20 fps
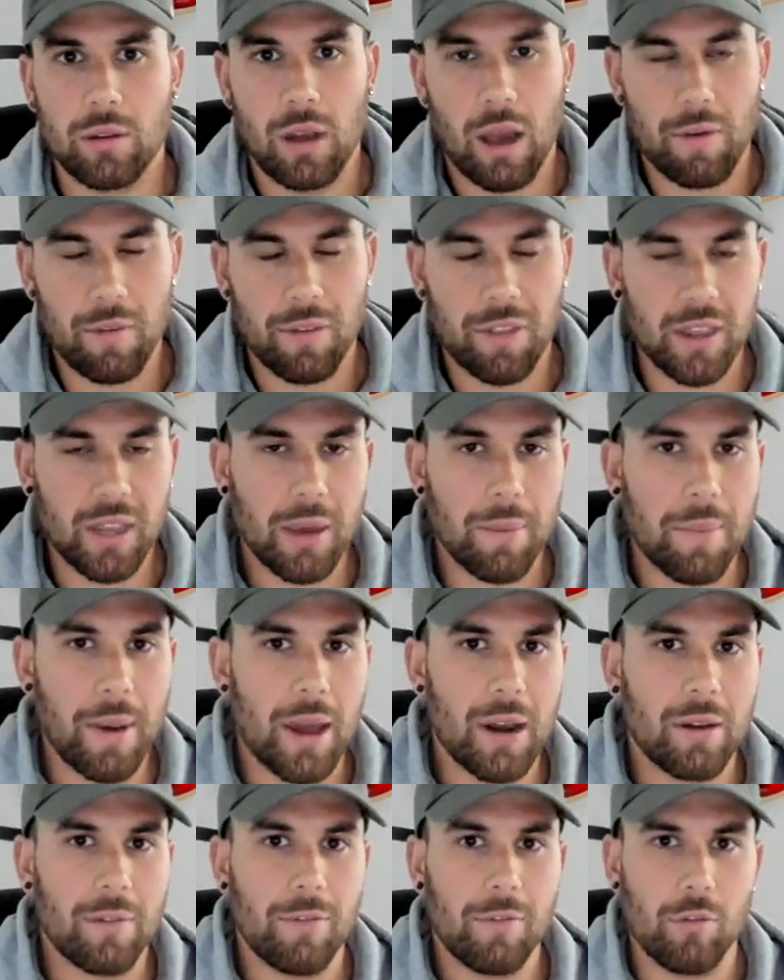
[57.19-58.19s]
Have a think
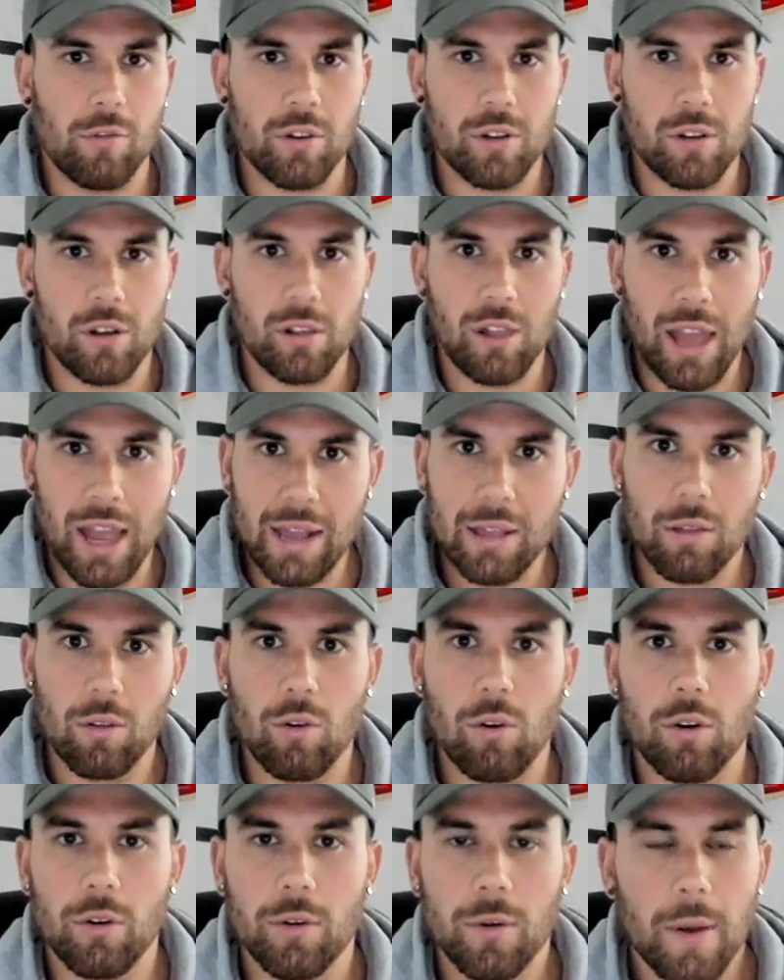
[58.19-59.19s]
about it. If you're a
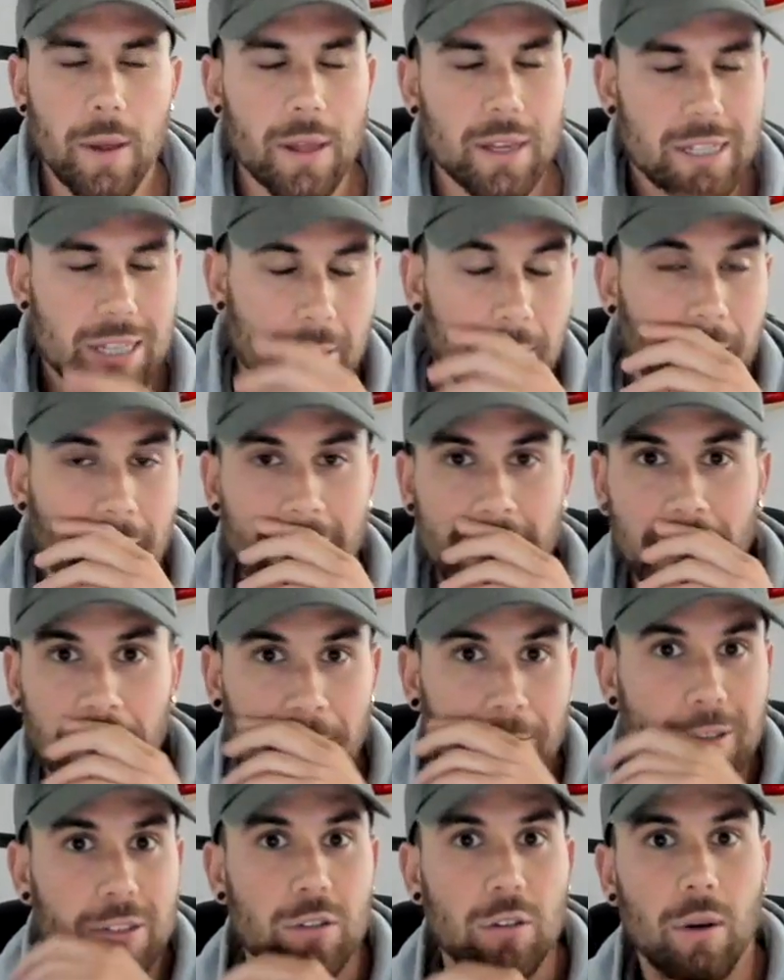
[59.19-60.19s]
landlord, some
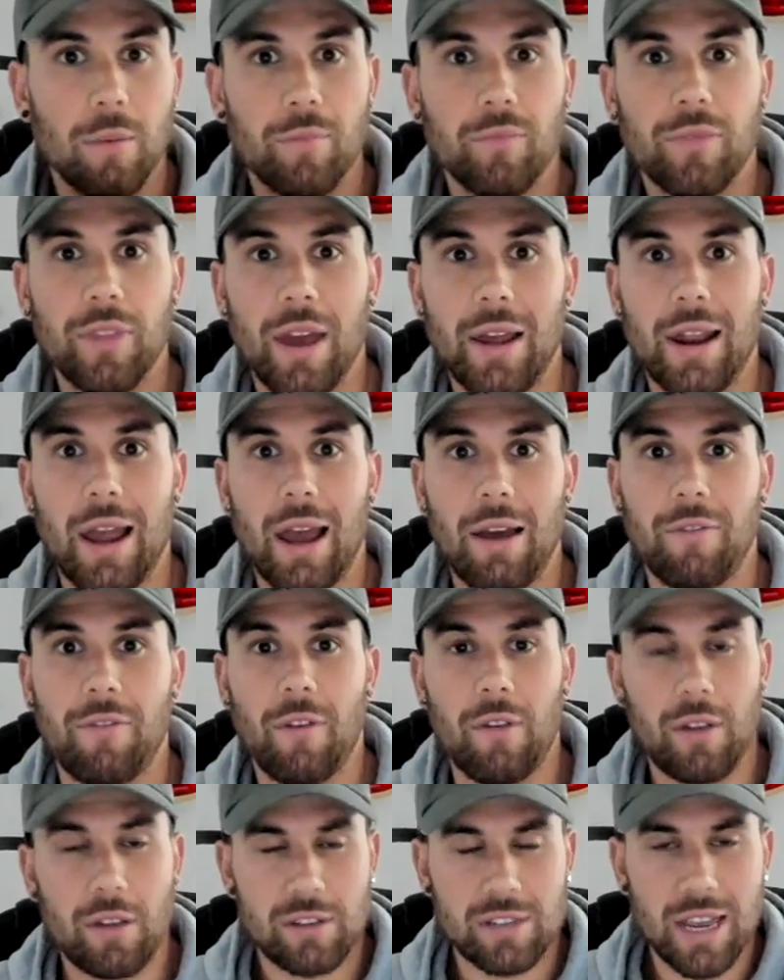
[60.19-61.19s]
landlords that have
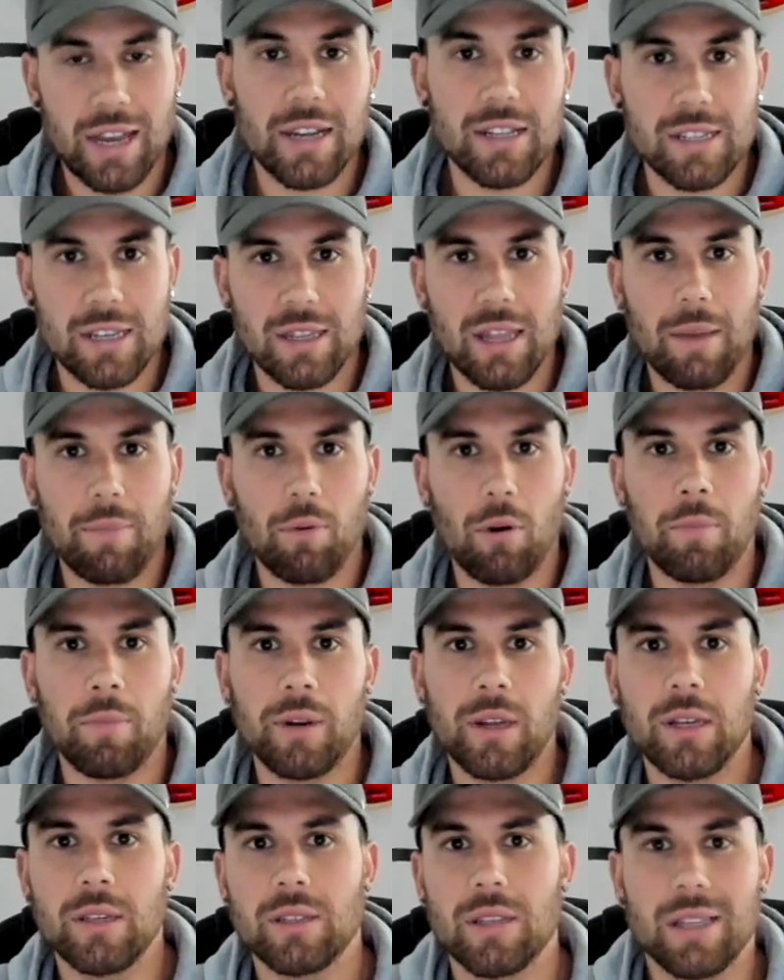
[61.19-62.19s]
tenants in their
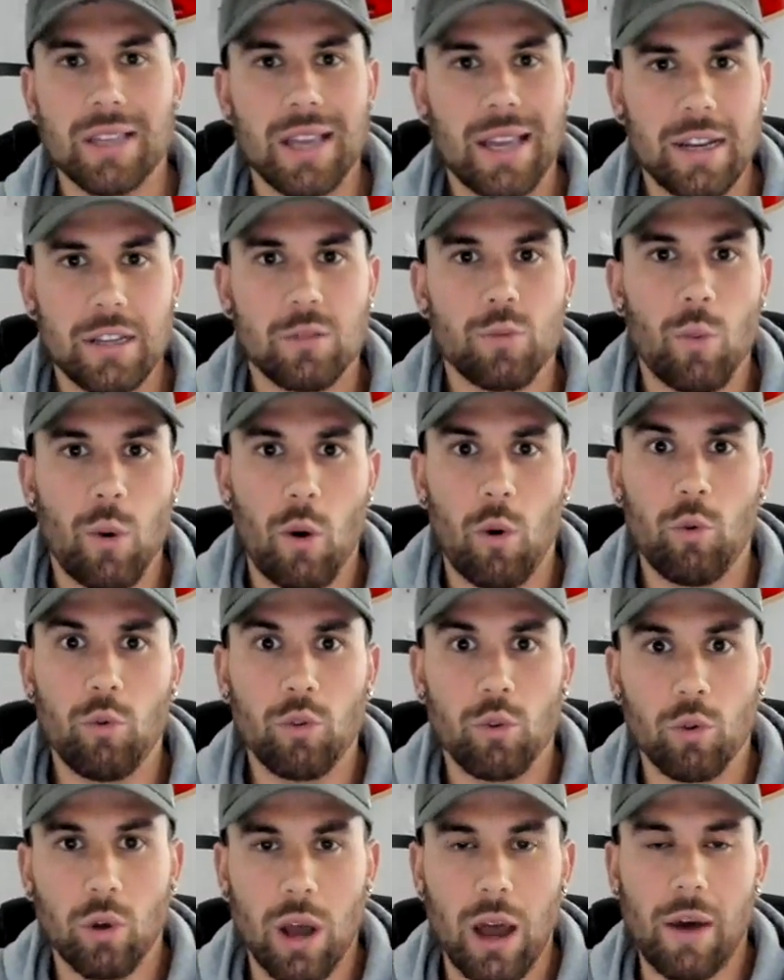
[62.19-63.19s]
properties, the tenants won't
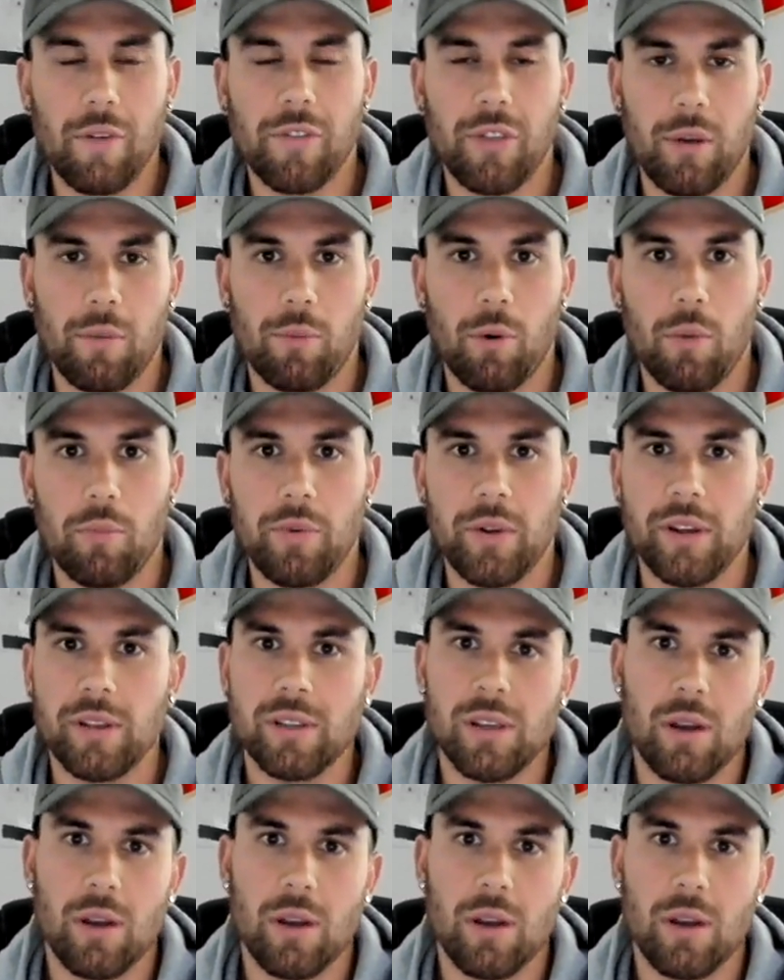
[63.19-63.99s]
look after their properties.